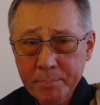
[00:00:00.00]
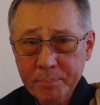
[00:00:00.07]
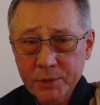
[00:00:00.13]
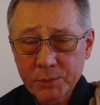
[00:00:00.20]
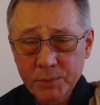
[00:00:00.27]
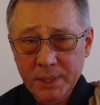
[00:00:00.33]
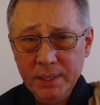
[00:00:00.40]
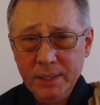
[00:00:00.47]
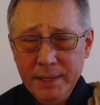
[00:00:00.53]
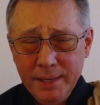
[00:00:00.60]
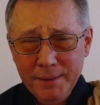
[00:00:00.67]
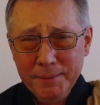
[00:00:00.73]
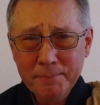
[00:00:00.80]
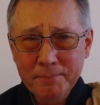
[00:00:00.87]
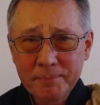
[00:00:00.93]

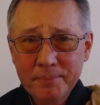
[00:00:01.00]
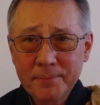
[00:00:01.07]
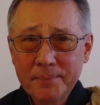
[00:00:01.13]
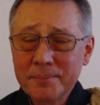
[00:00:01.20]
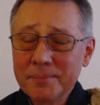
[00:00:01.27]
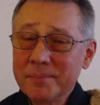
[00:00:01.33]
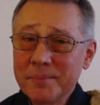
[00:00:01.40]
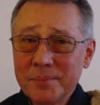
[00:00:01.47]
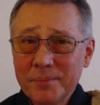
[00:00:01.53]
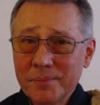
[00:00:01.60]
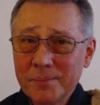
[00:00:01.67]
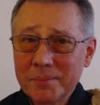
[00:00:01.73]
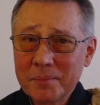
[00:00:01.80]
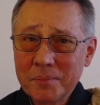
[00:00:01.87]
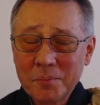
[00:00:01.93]
Really?
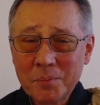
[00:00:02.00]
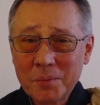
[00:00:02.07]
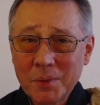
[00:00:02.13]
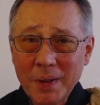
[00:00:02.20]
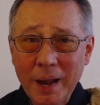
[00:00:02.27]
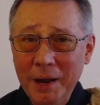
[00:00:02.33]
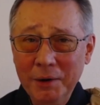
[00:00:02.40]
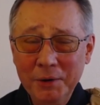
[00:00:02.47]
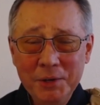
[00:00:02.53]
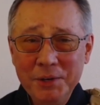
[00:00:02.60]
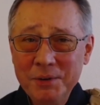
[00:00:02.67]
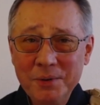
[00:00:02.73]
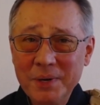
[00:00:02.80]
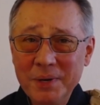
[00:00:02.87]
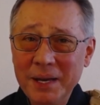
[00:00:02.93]
How do
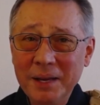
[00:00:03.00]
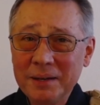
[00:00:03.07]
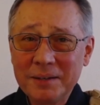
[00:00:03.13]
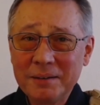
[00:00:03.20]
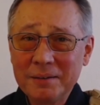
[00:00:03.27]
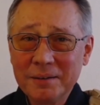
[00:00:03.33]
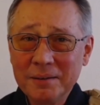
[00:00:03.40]
you get